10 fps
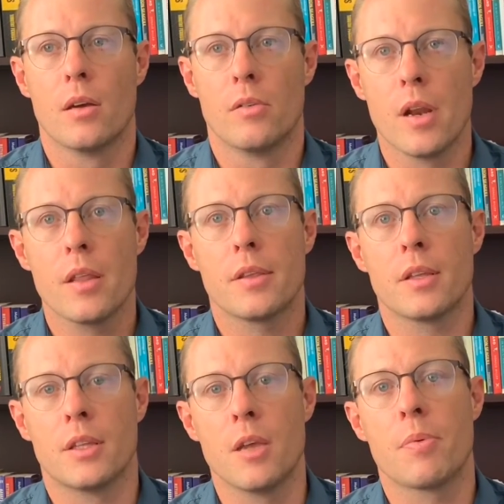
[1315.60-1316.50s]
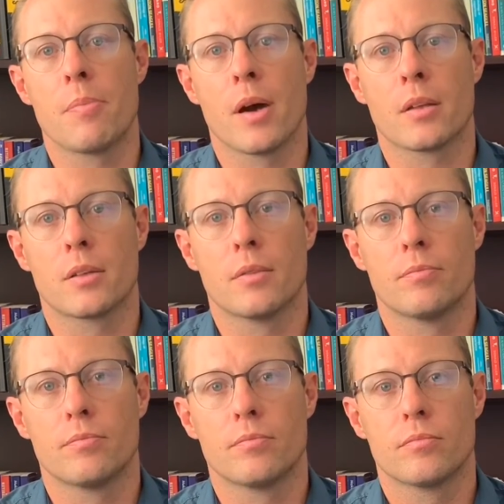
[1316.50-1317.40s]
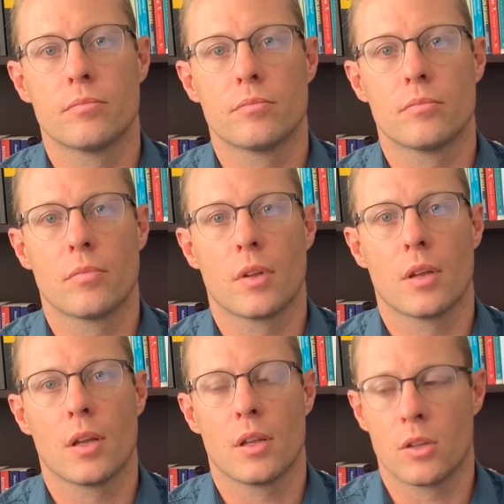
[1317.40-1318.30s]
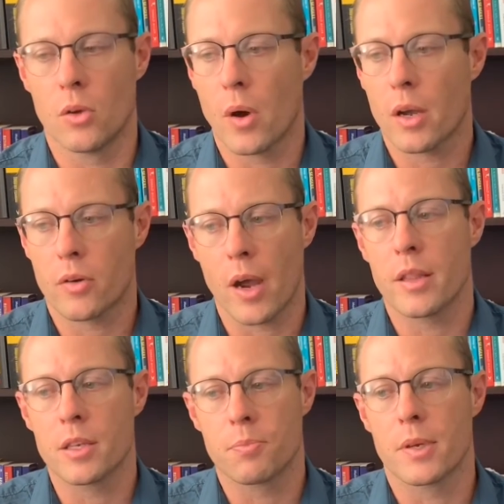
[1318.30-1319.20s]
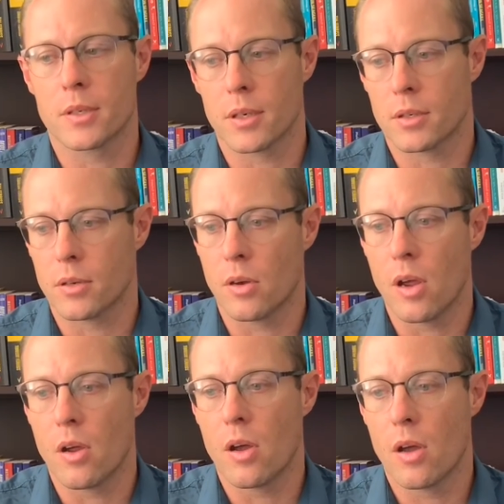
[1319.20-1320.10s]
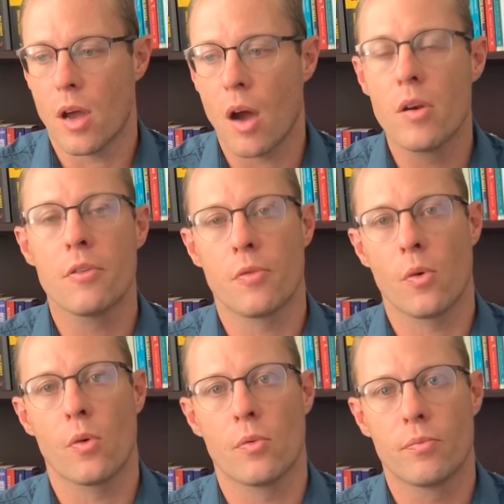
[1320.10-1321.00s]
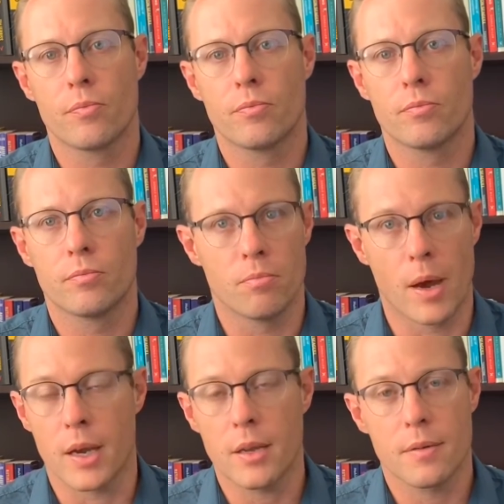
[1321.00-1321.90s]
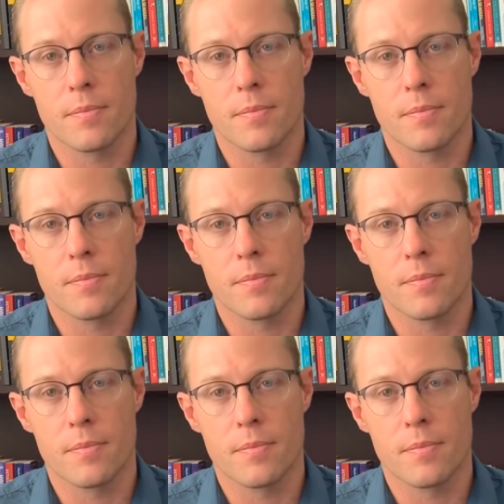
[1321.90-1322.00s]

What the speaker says: really think deep about, do I create this business only for money,